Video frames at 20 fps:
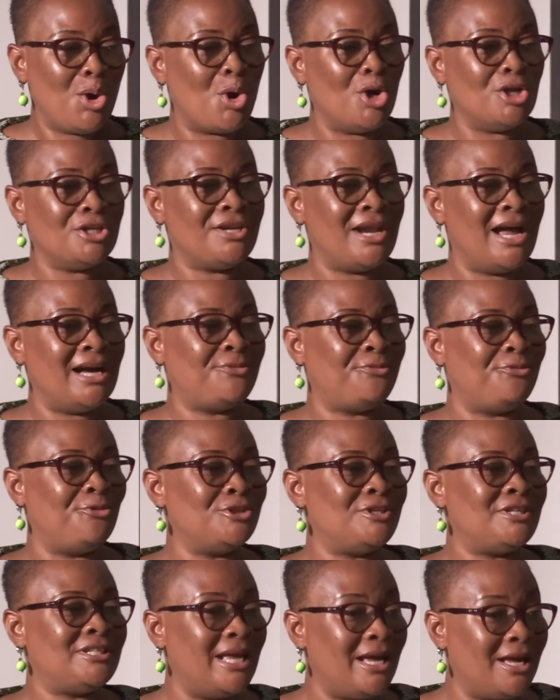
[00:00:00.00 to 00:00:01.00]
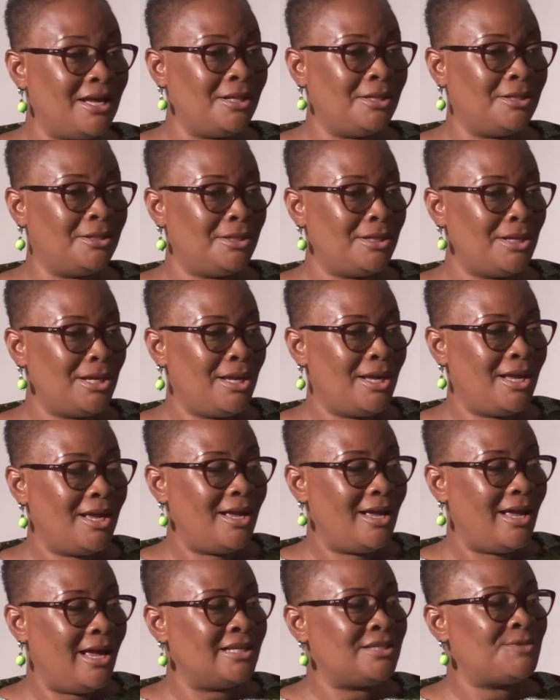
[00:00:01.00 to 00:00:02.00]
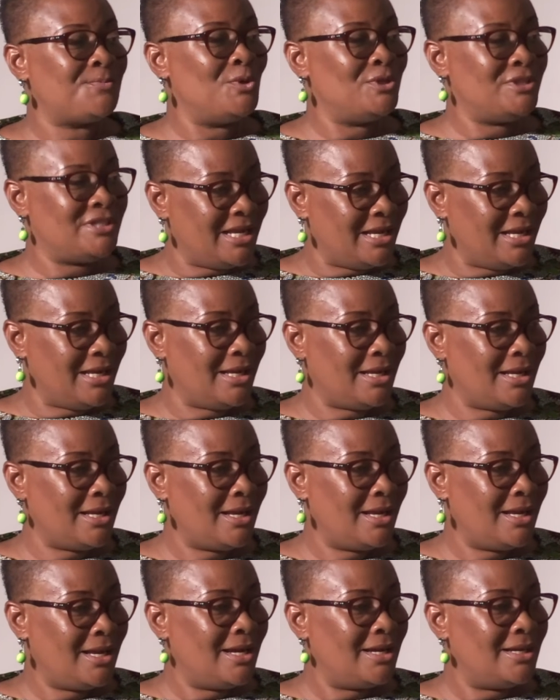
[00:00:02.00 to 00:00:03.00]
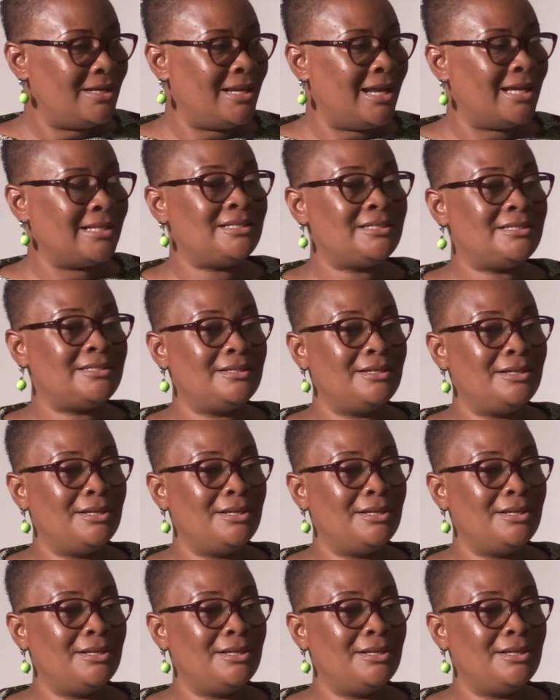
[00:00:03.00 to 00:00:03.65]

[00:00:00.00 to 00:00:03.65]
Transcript: contract for sale expose that